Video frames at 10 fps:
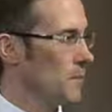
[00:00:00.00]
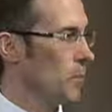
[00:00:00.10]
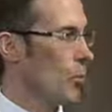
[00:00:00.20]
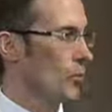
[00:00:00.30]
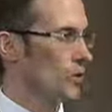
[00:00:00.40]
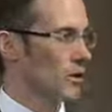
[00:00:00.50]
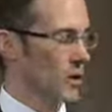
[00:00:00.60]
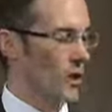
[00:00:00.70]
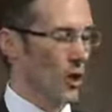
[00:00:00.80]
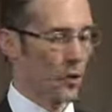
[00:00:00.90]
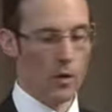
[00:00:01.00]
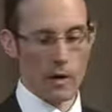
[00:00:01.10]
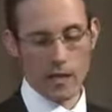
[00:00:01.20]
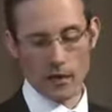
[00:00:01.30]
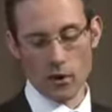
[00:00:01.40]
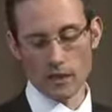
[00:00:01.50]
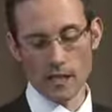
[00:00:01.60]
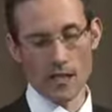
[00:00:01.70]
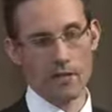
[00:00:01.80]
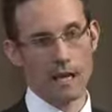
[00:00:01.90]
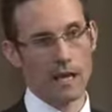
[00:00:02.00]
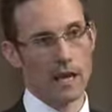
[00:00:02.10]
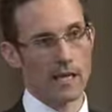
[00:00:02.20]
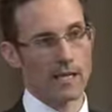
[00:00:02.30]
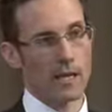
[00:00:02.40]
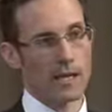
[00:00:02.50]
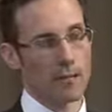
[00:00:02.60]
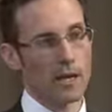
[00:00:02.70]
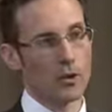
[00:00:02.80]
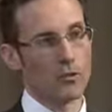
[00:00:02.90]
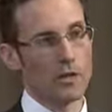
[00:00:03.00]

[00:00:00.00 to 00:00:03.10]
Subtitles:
important to know, in the context of allocating scarce medical